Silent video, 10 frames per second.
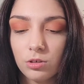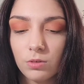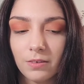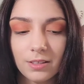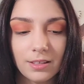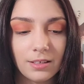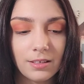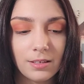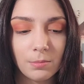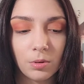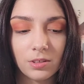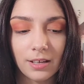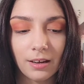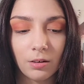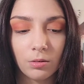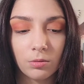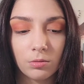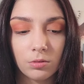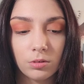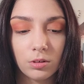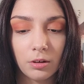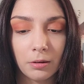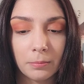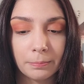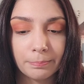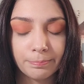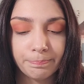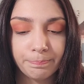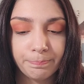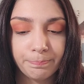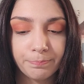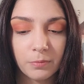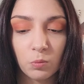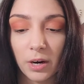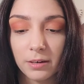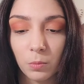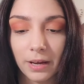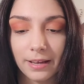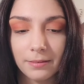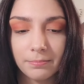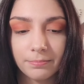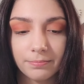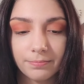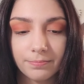do everything he puts out um, right away.